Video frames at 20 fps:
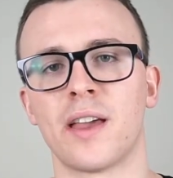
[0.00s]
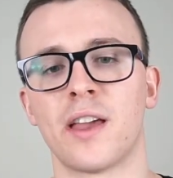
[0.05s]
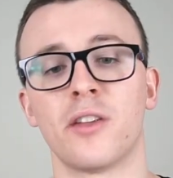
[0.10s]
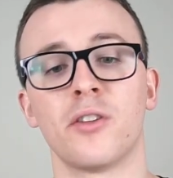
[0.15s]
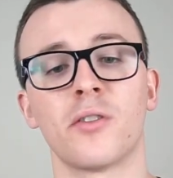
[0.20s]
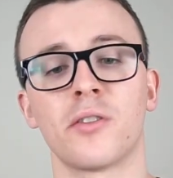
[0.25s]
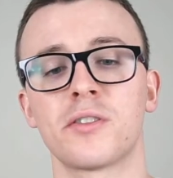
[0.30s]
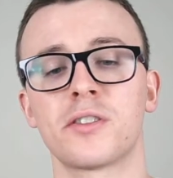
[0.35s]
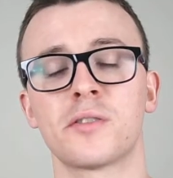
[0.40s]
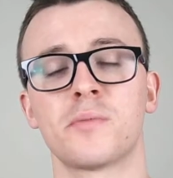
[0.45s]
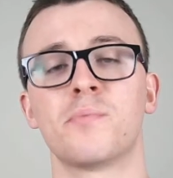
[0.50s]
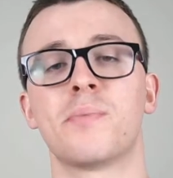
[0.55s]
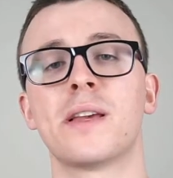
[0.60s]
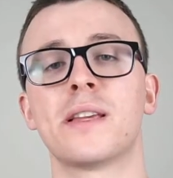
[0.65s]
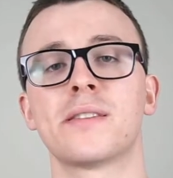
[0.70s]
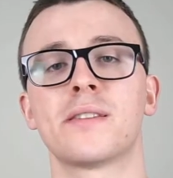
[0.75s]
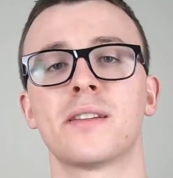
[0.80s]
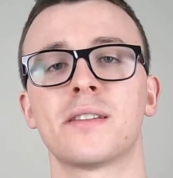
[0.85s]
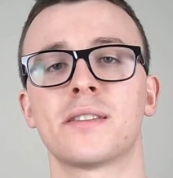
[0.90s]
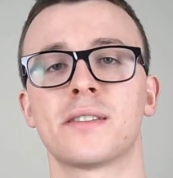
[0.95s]
Not just
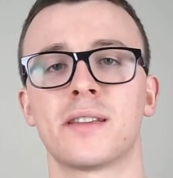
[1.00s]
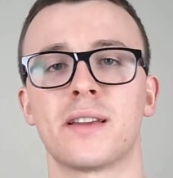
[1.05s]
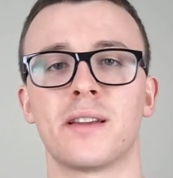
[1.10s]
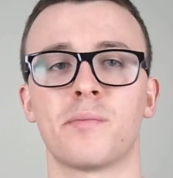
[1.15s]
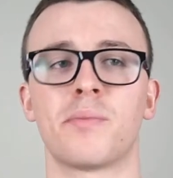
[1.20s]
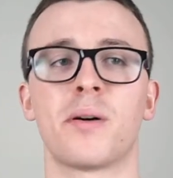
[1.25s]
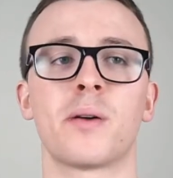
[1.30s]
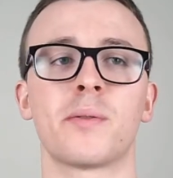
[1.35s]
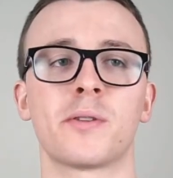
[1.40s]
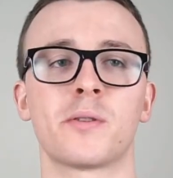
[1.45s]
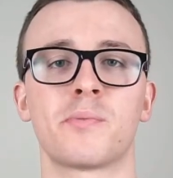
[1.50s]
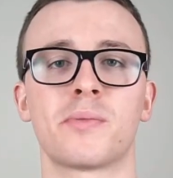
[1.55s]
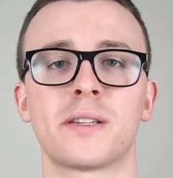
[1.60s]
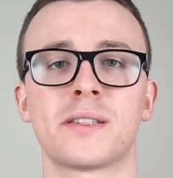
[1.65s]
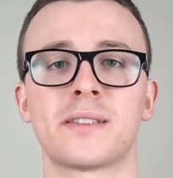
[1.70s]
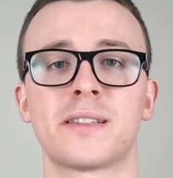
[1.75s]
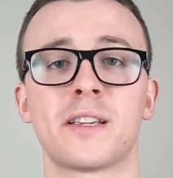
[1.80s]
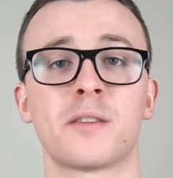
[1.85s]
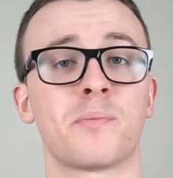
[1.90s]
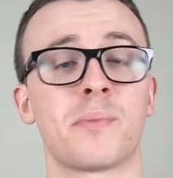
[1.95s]
business and in public
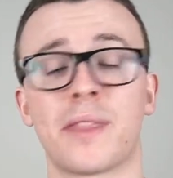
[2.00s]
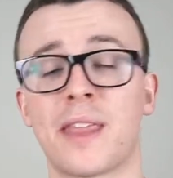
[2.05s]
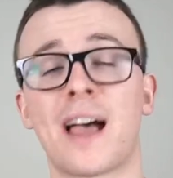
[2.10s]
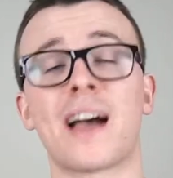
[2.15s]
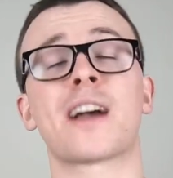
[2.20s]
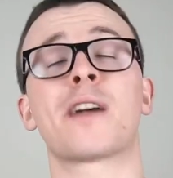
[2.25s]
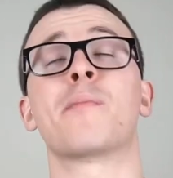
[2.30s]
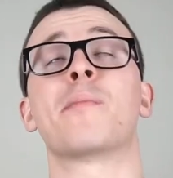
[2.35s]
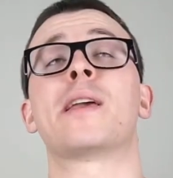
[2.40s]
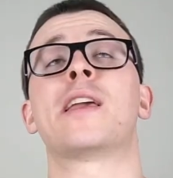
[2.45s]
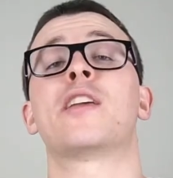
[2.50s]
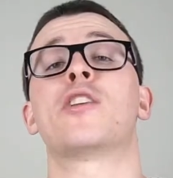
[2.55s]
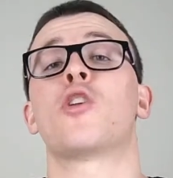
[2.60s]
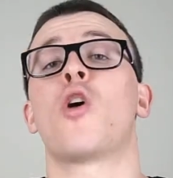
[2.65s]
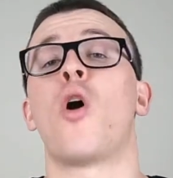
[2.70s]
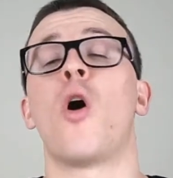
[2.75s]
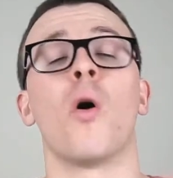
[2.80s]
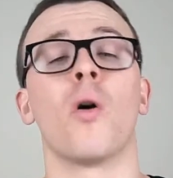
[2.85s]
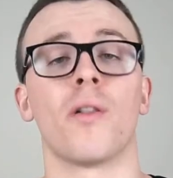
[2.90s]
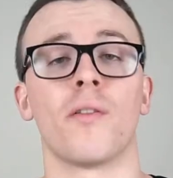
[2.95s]
presentation, but that can be your
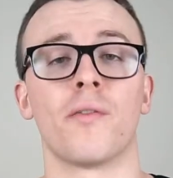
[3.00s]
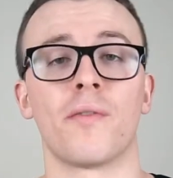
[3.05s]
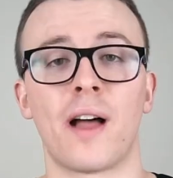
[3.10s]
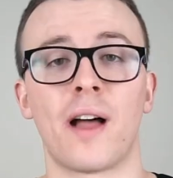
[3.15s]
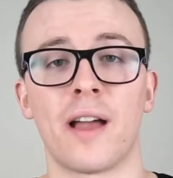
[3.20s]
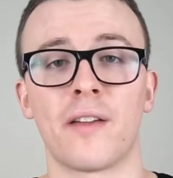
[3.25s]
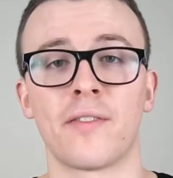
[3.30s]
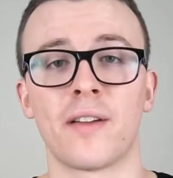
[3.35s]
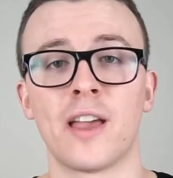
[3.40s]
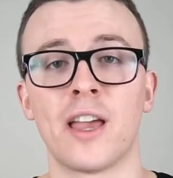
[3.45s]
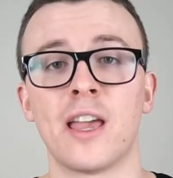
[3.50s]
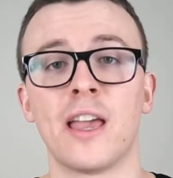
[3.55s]
whole of life.